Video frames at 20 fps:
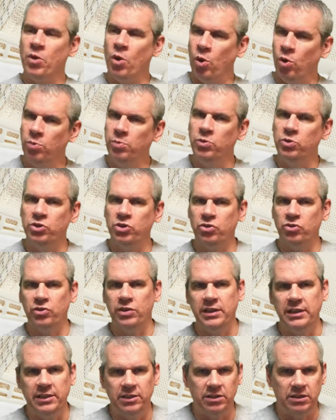Almost
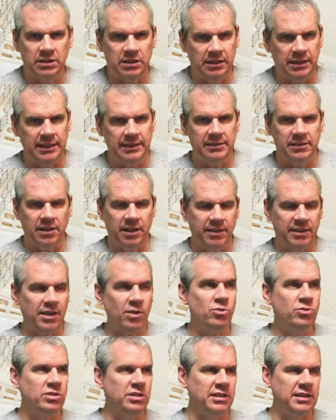3 years later,
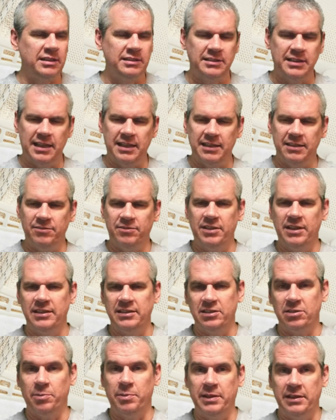1,000 consecutive
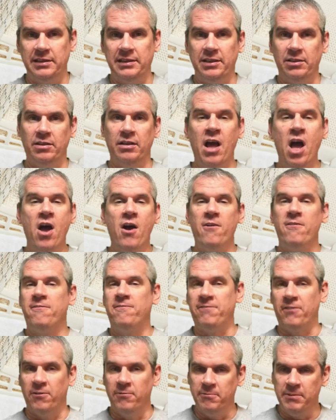days is a big deal
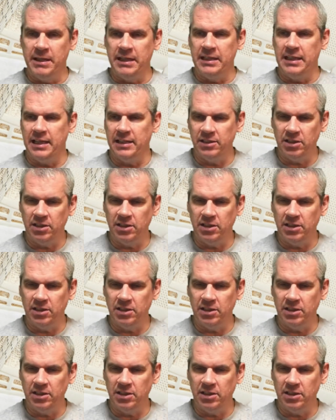for me.